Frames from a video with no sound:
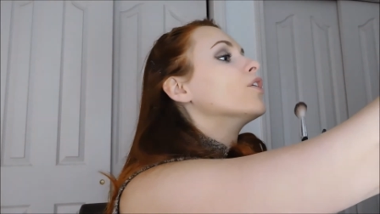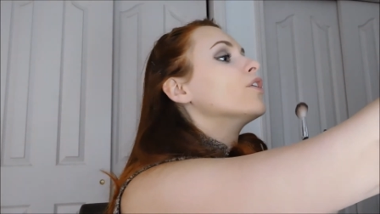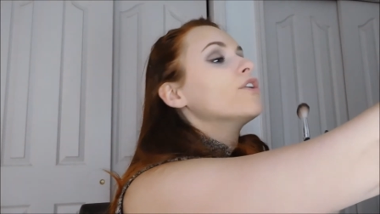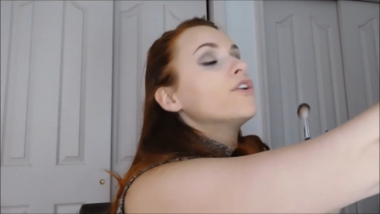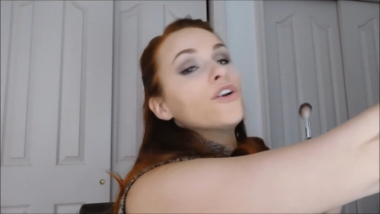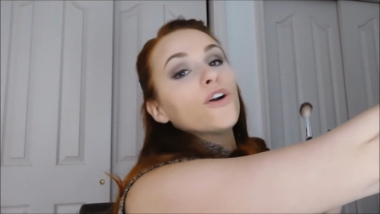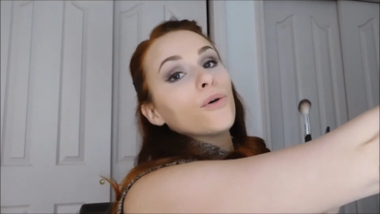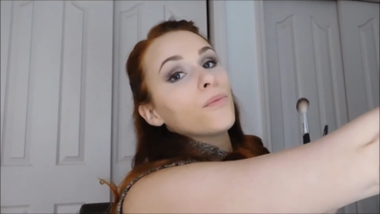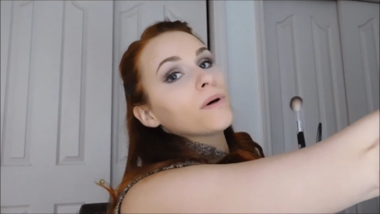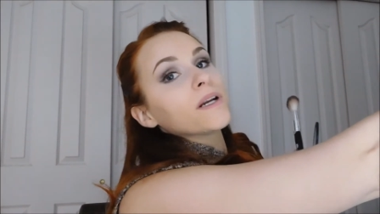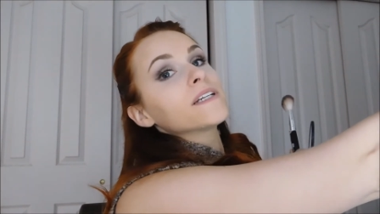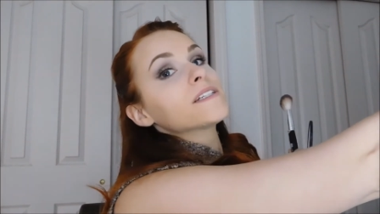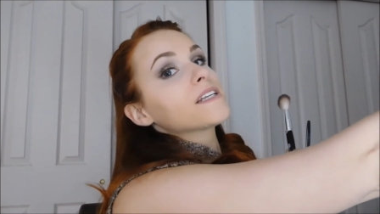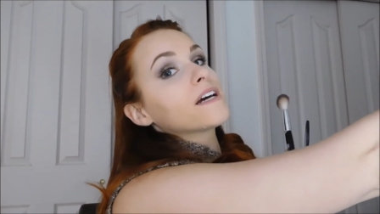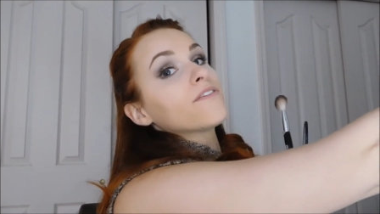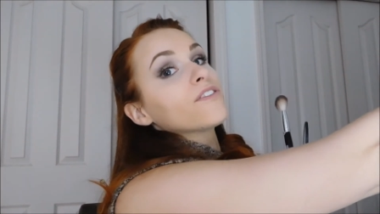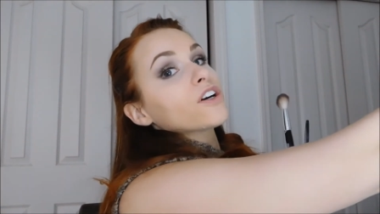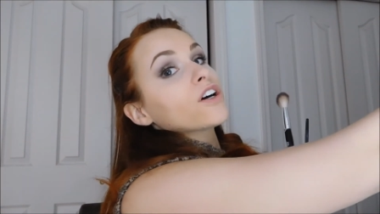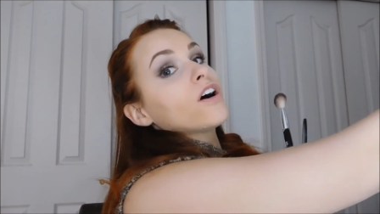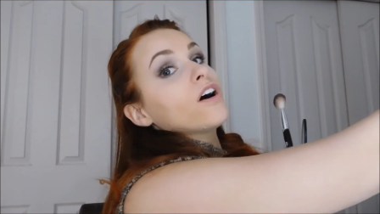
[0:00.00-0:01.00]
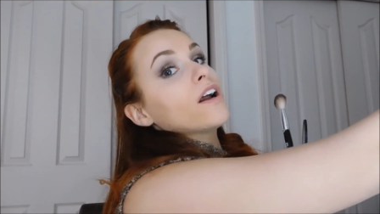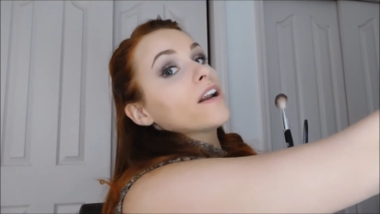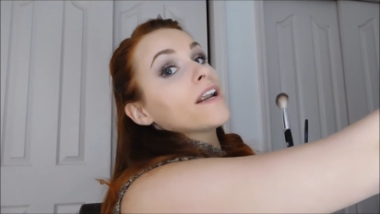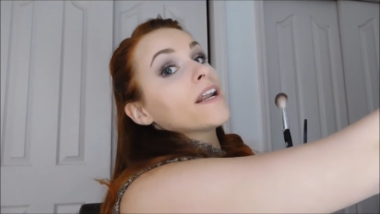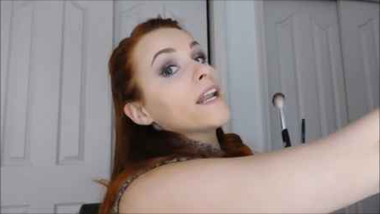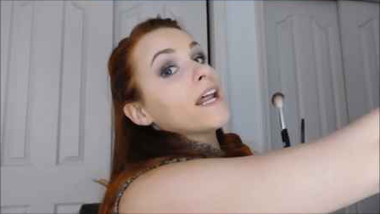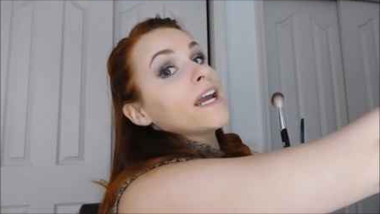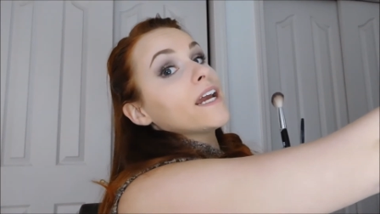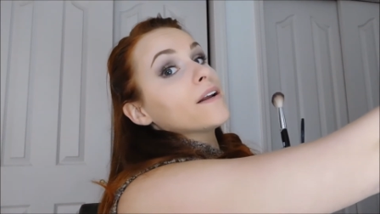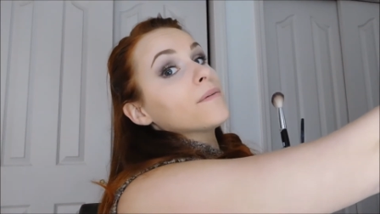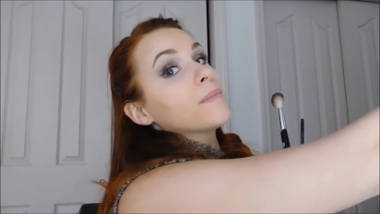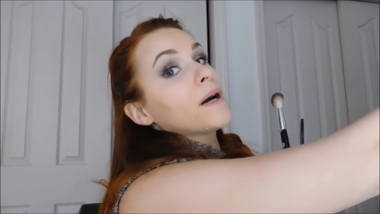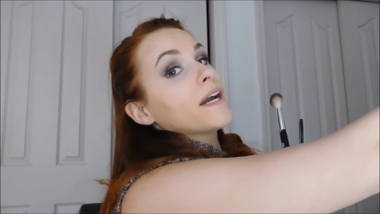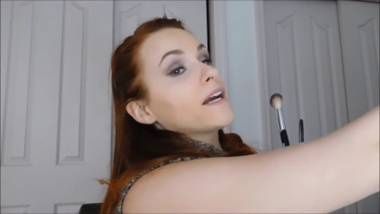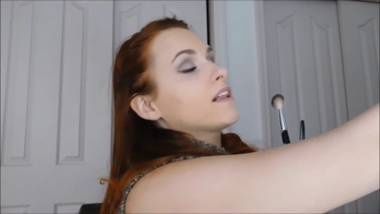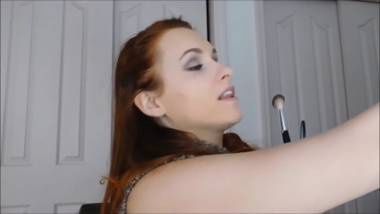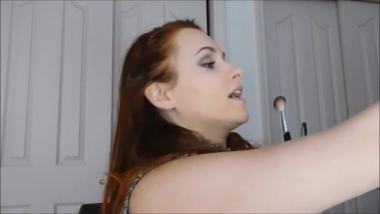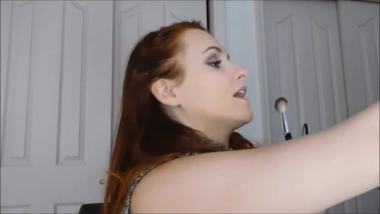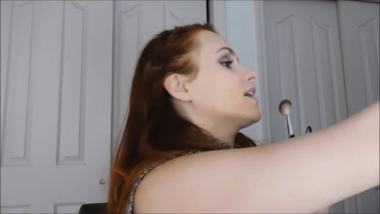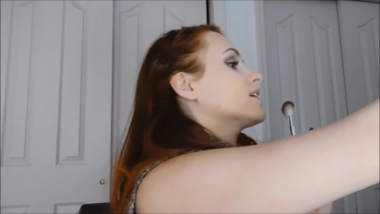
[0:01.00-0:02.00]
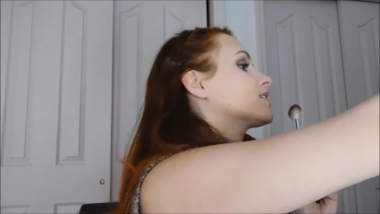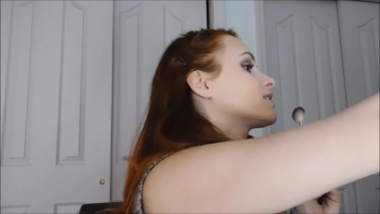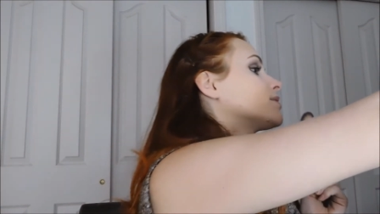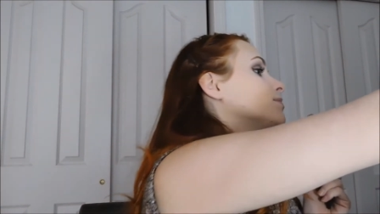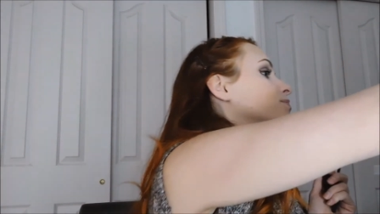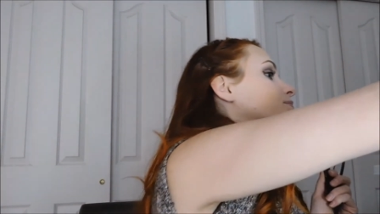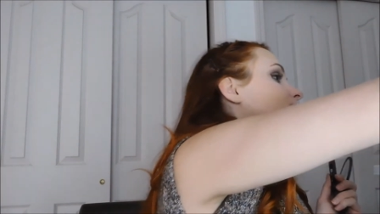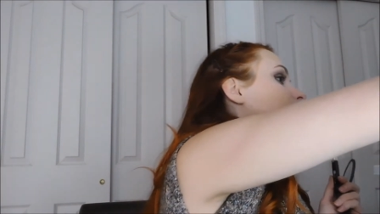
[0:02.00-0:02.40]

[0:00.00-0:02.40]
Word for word: Nobody's ever gotten an A in my class.